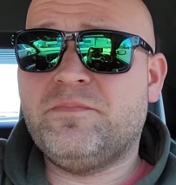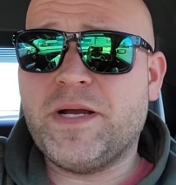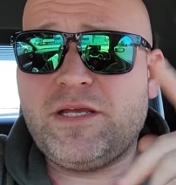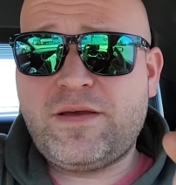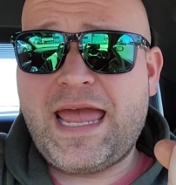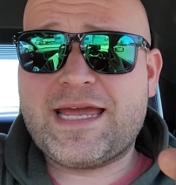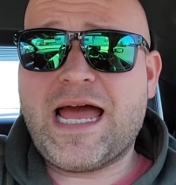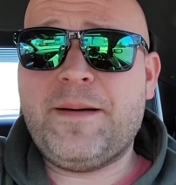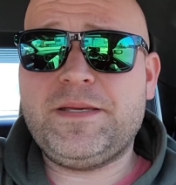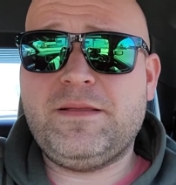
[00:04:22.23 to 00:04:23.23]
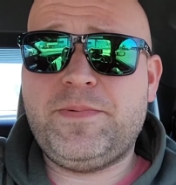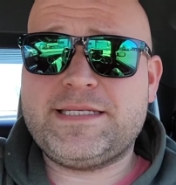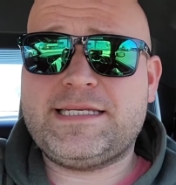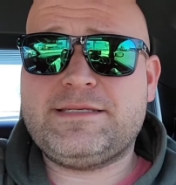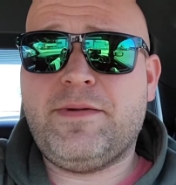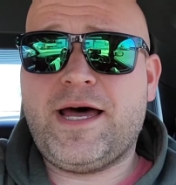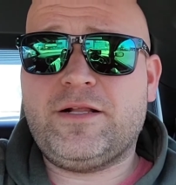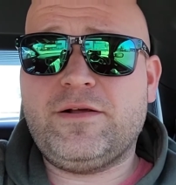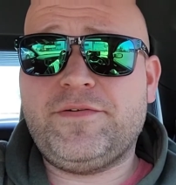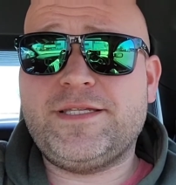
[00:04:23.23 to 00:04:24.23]
But you can't copy the business
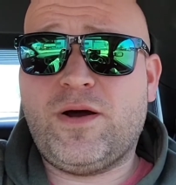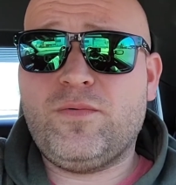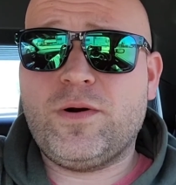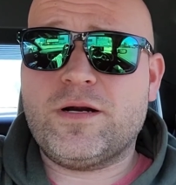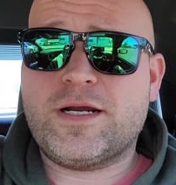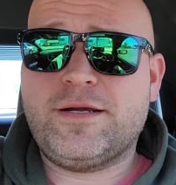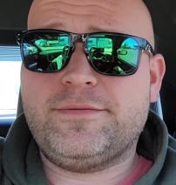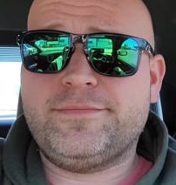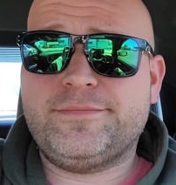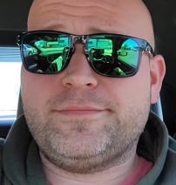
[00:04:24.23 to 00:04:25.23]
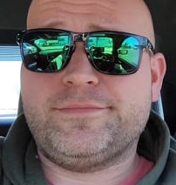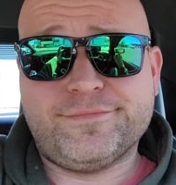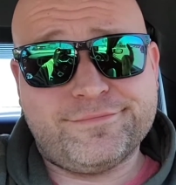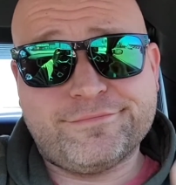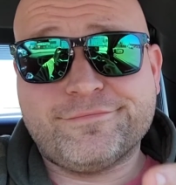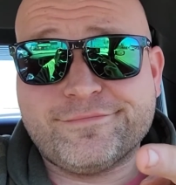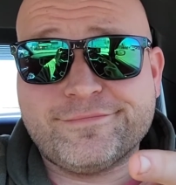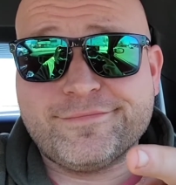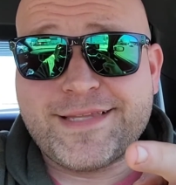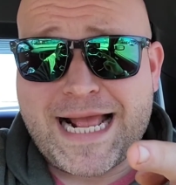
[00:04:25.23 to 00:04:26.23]
model if it don't work.
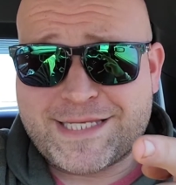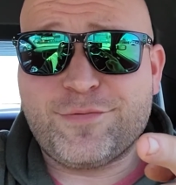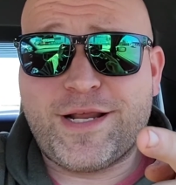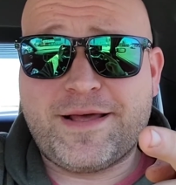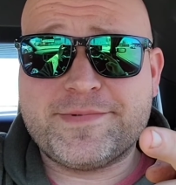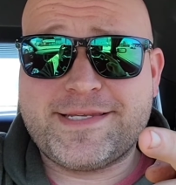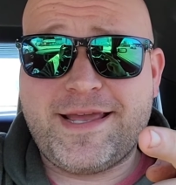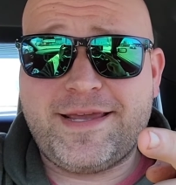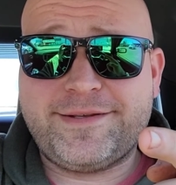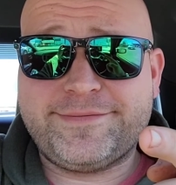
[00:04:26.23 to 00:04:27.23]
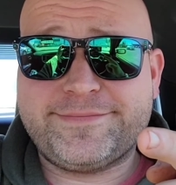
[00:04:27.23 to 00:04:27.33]
That's what I'm saying.